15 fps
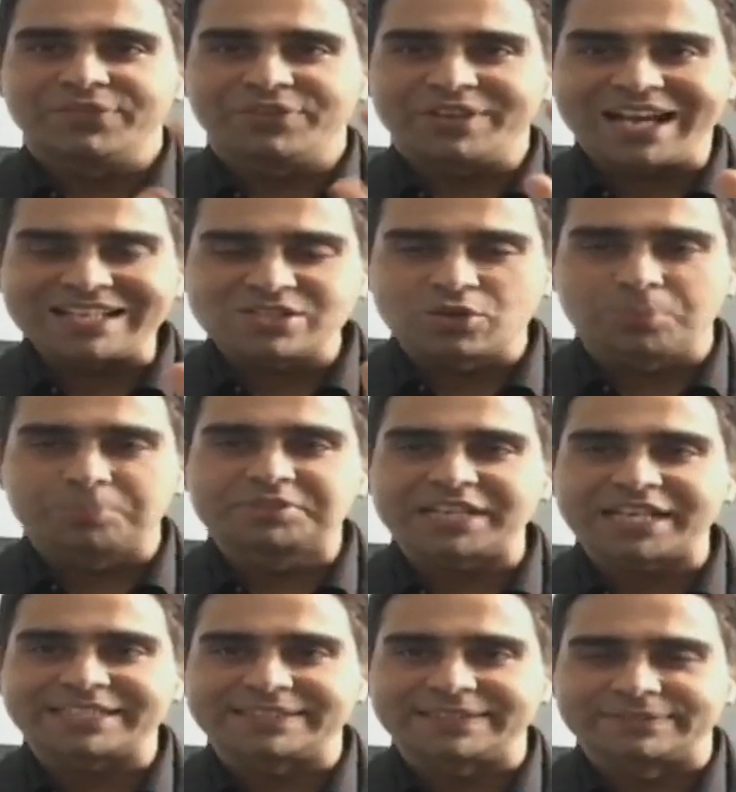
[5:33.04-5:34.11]
if it has an
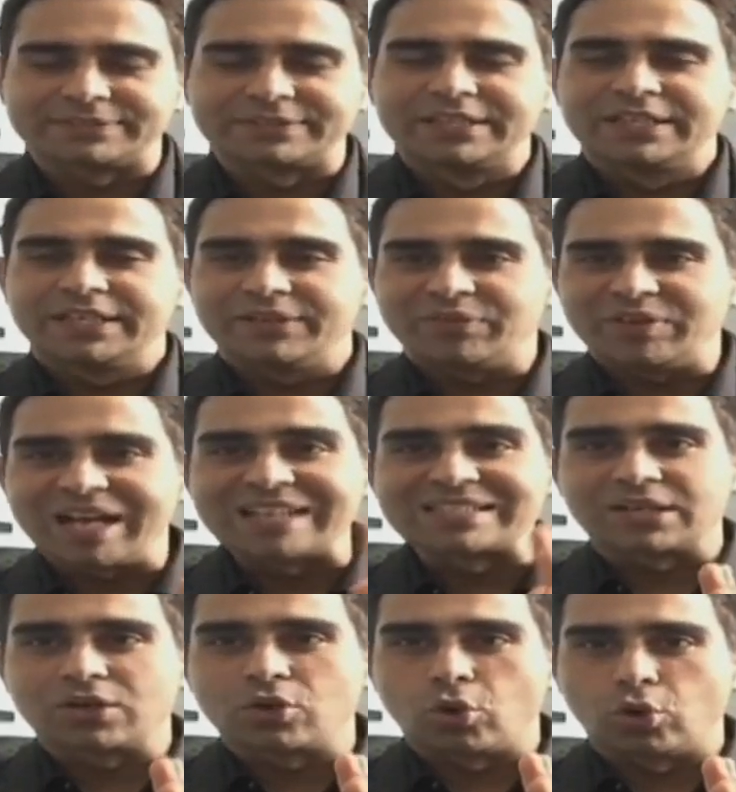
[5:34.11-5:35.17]
objective, if it
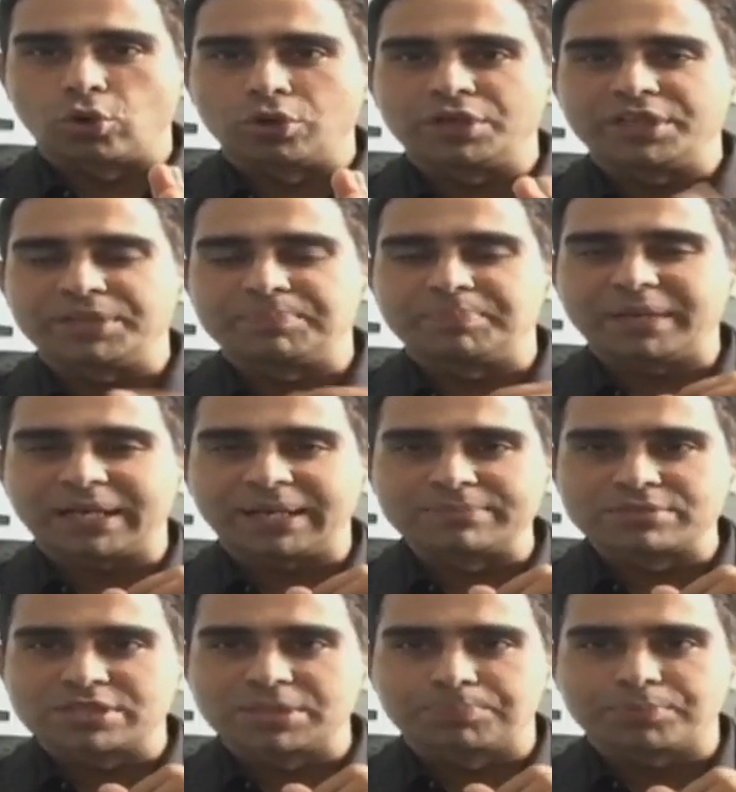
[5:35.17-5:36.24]
has a goal, it
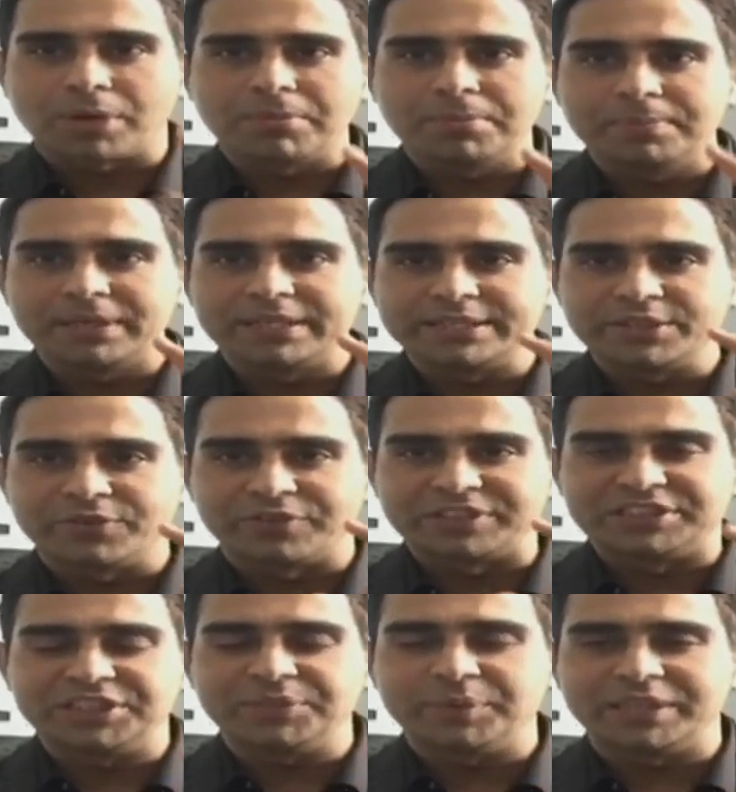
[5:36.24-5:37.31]
becomes, the probability of
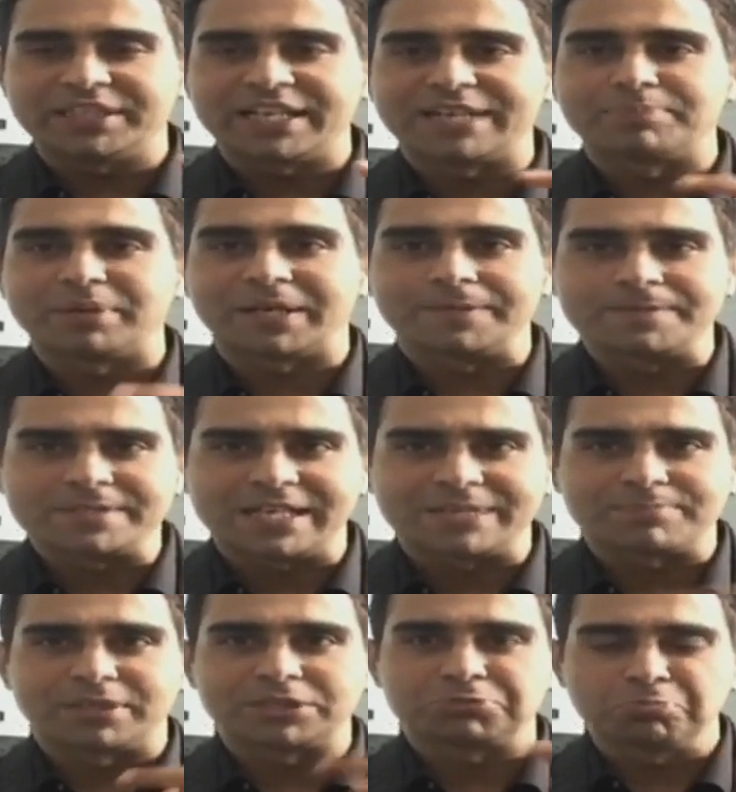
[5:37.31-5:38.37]
achieving that becomes
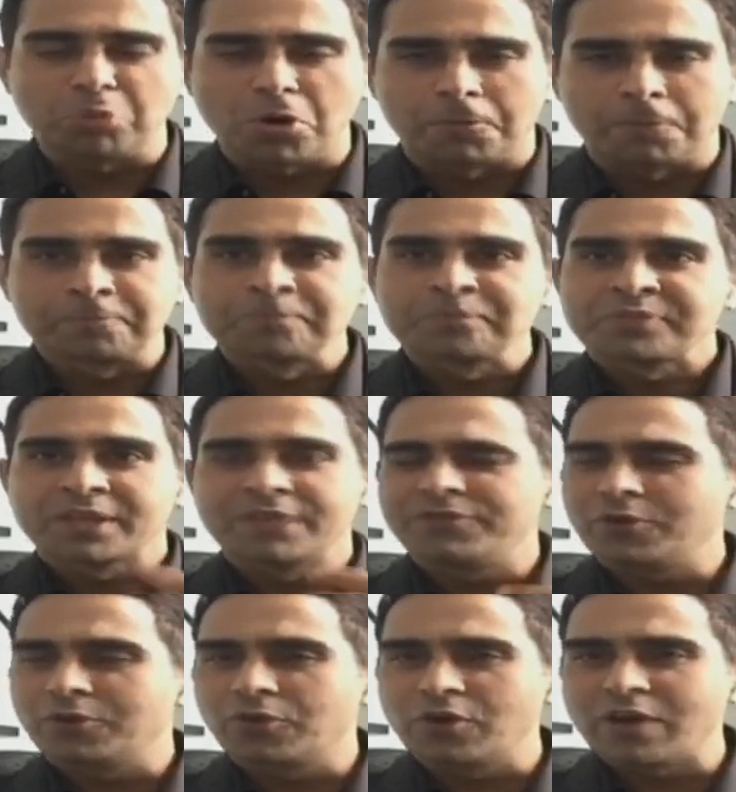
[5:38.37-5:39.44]
that much more.
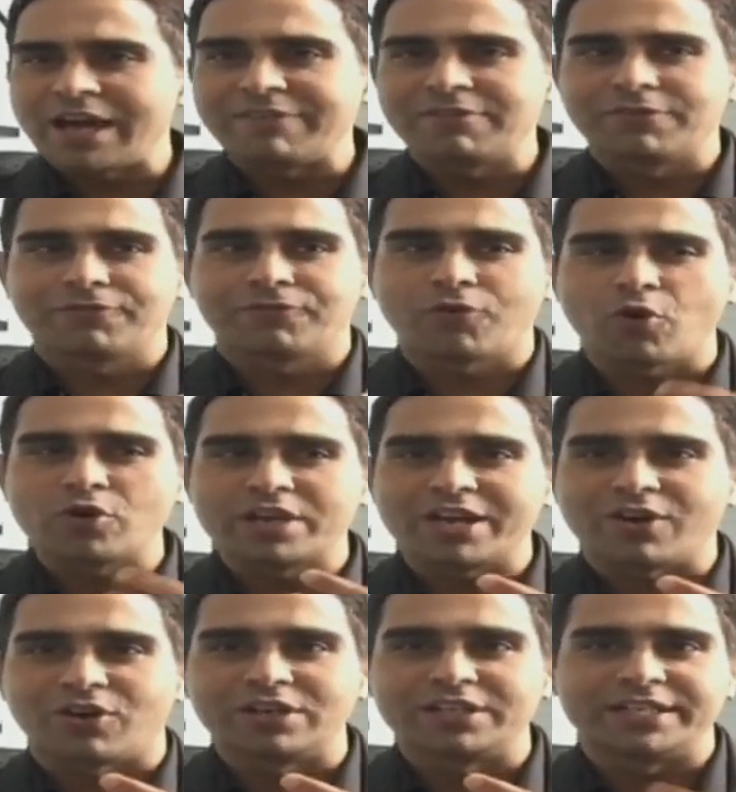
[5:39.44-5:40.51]
If you're going to have a
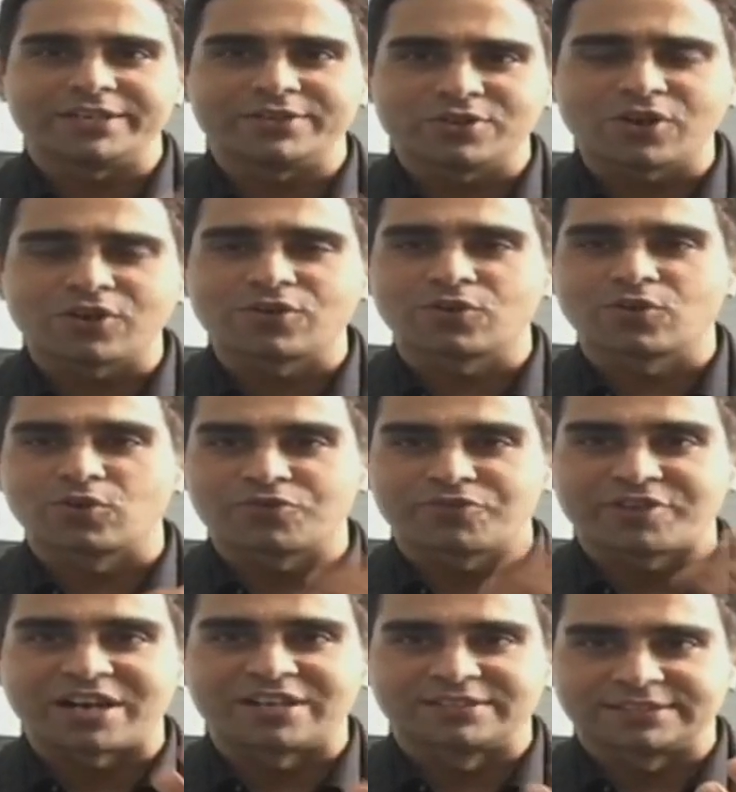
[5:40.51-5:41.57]
4-day holiday, you're not going to go to
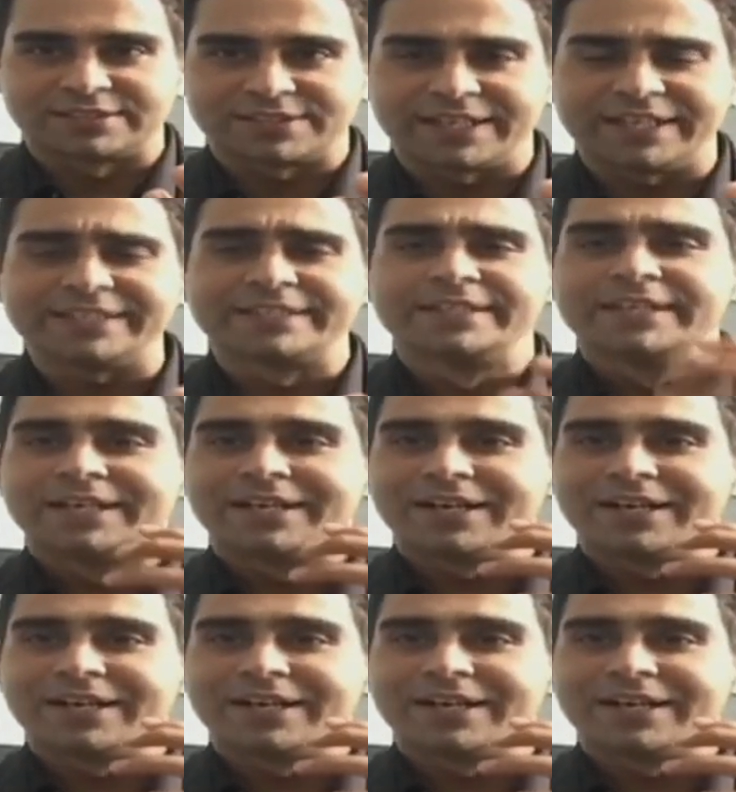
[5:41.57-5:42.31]
France, right?